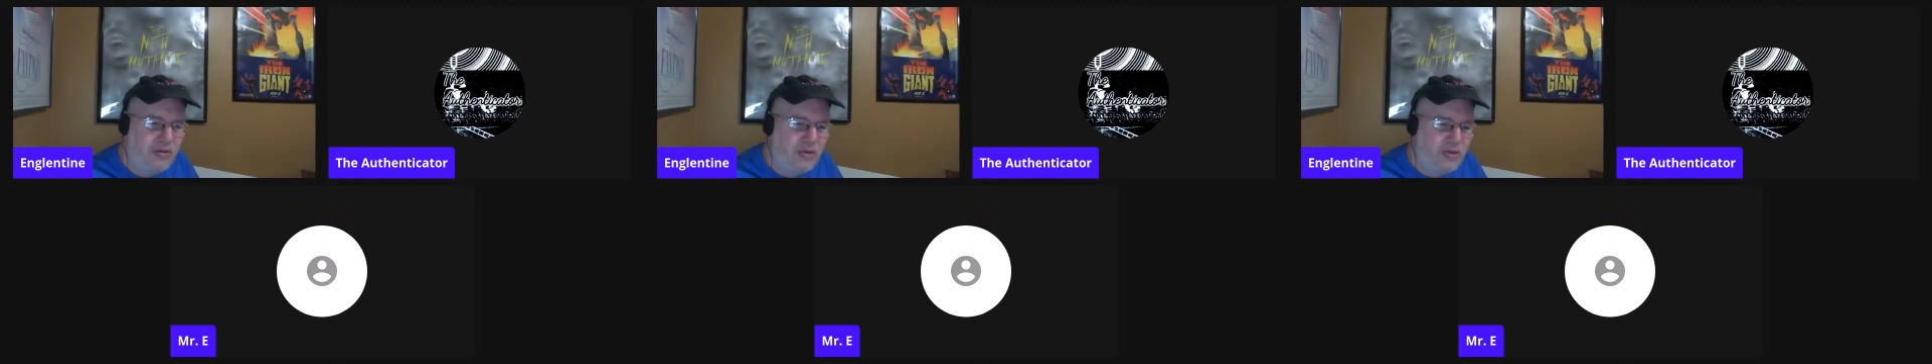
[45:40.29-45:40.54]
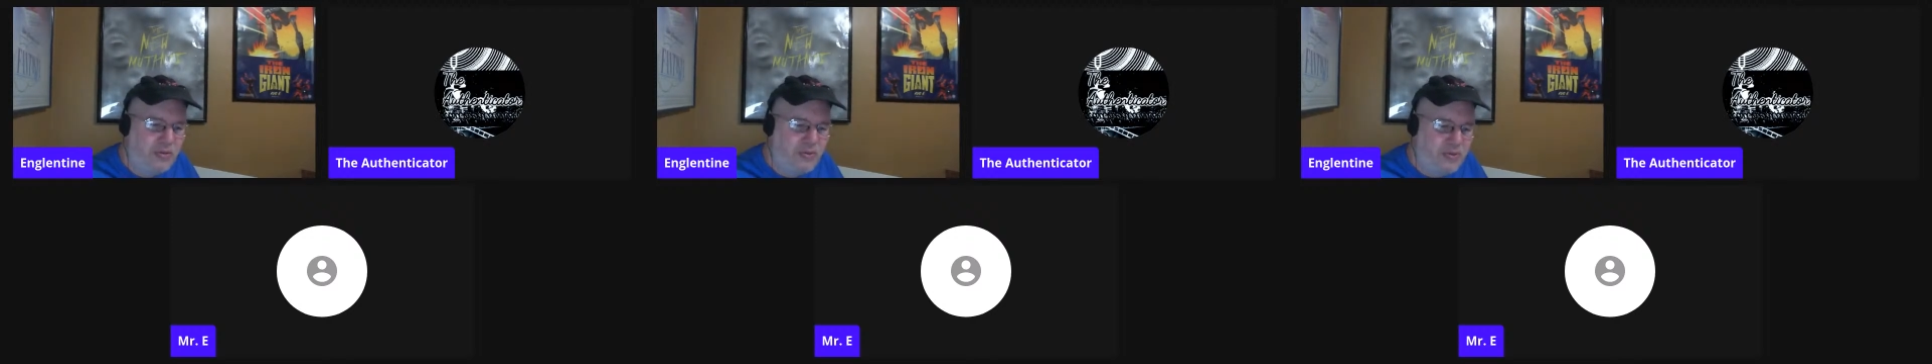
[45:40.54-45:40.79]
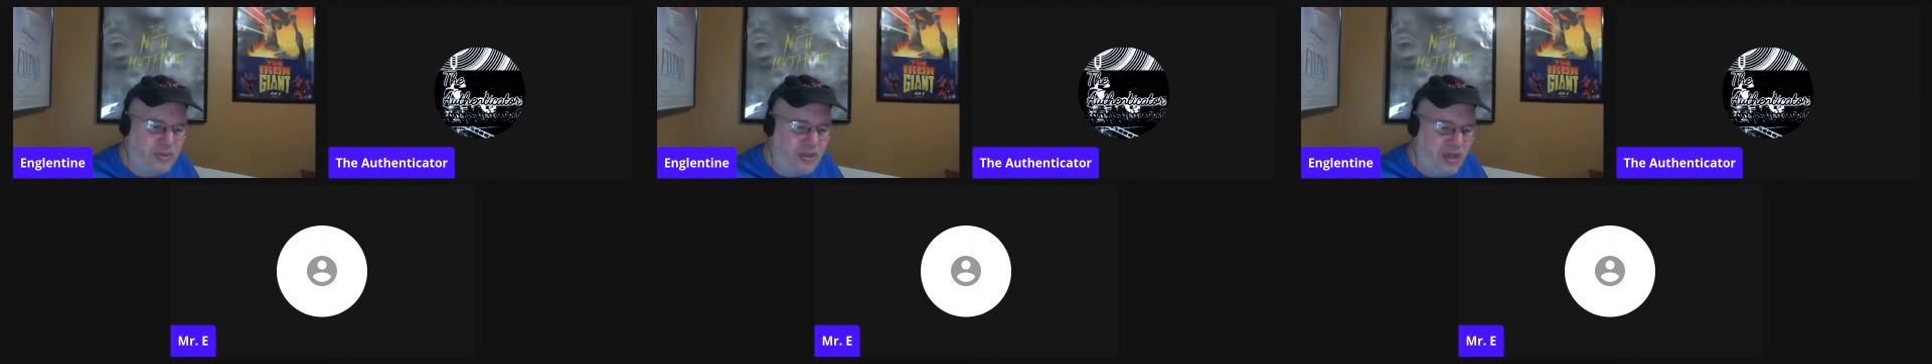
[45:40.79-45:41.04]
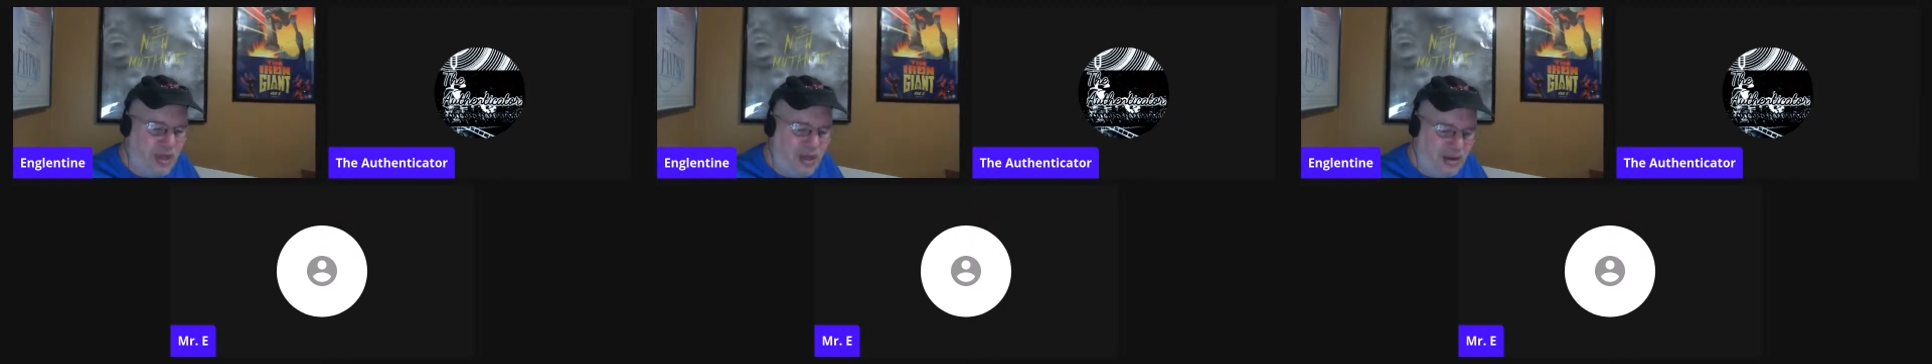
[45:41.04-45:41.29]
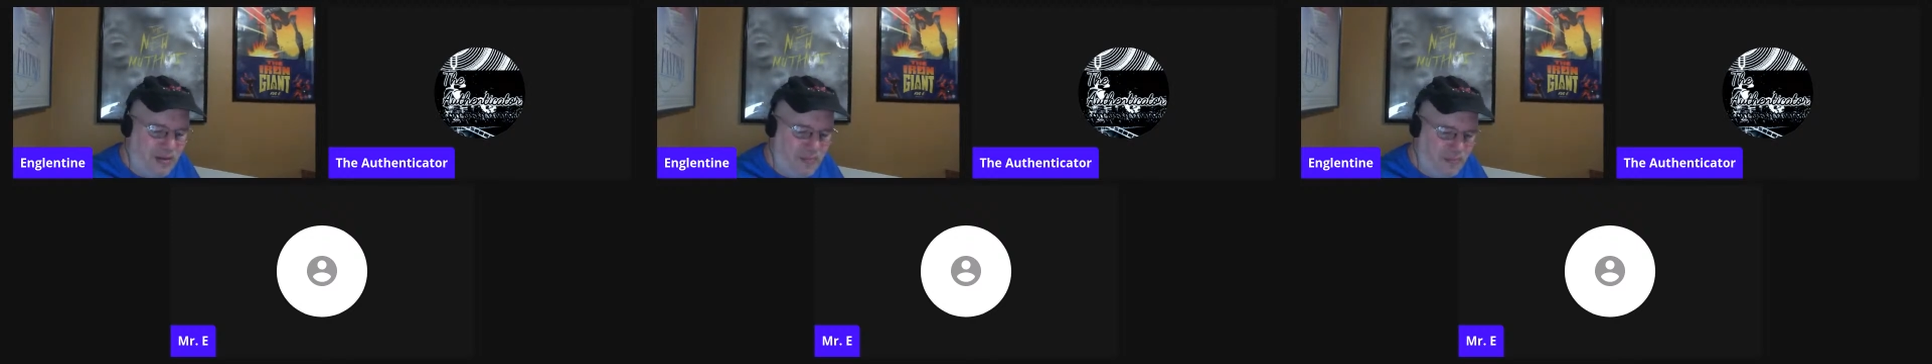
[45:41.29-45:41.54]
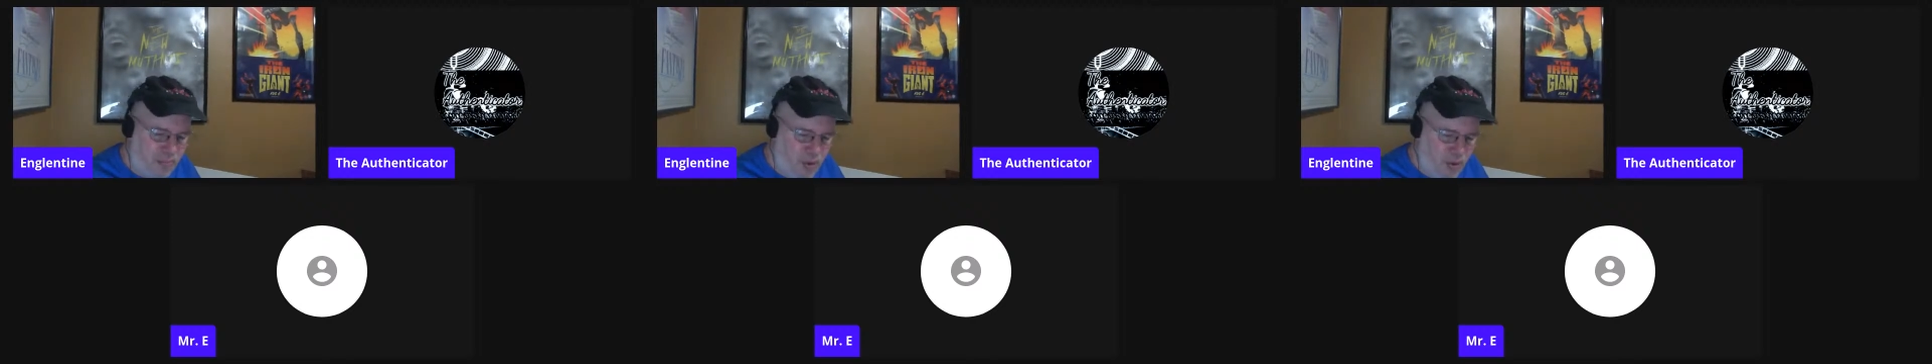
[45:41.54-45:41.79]
Cruise
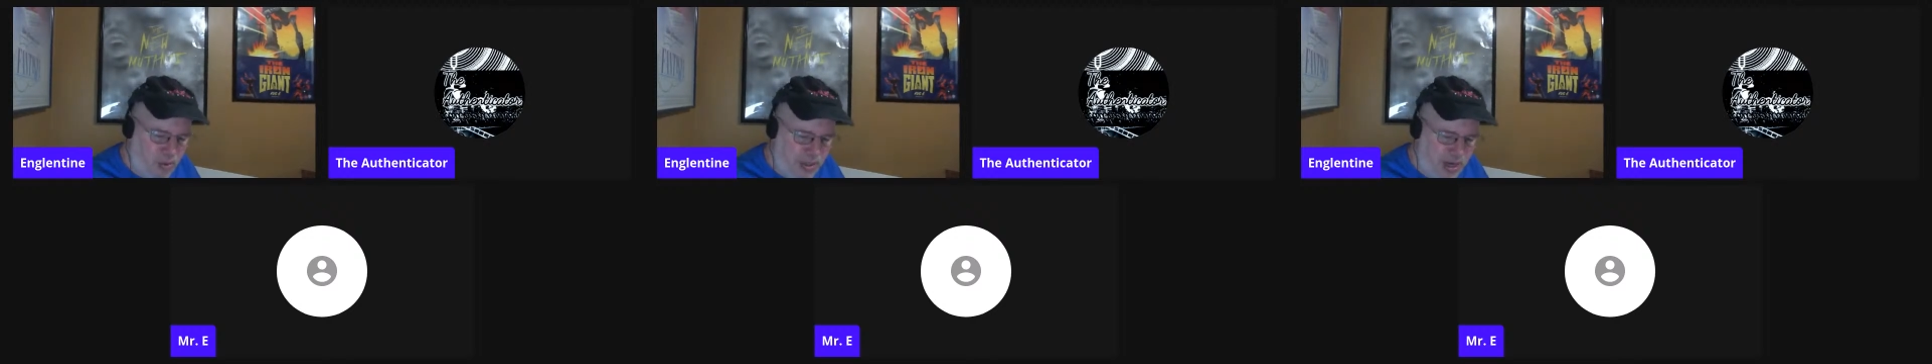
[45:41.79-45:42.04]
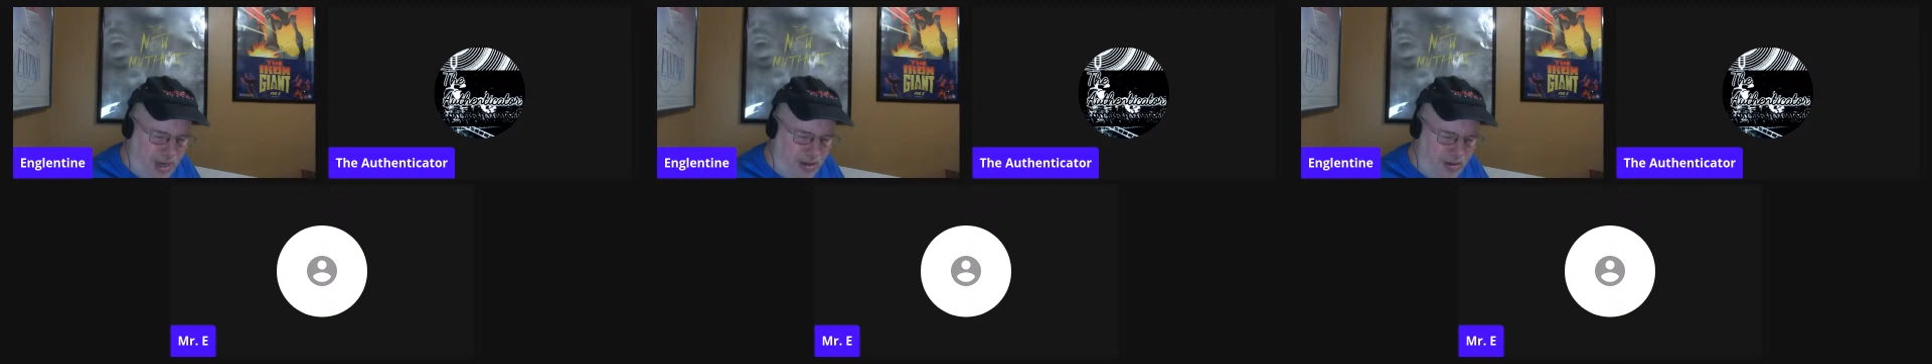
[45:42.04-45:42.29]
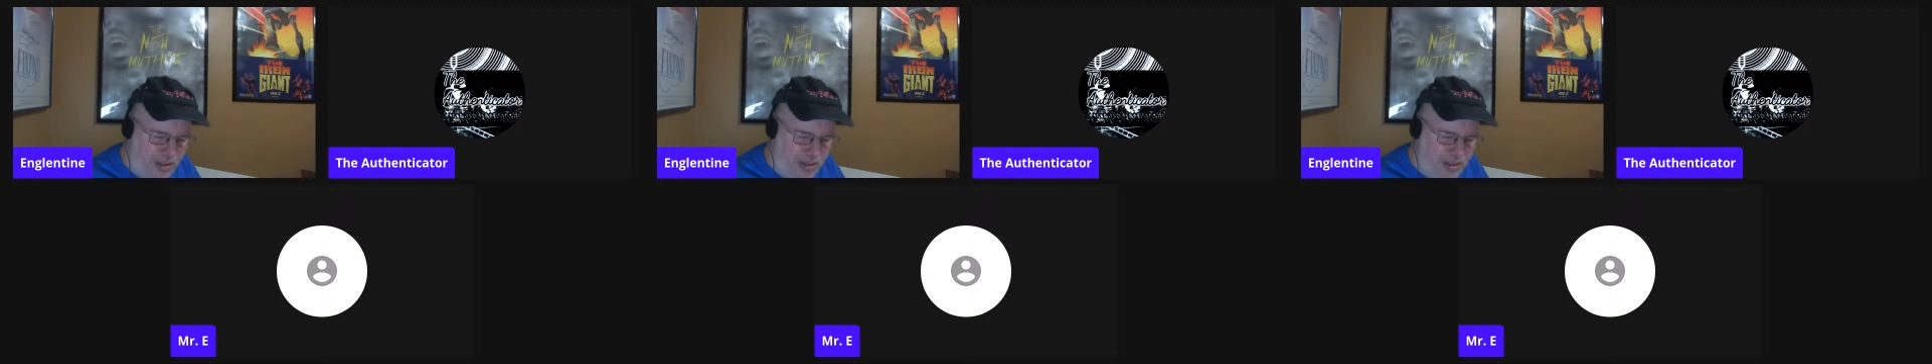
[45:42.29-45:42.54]
broke down?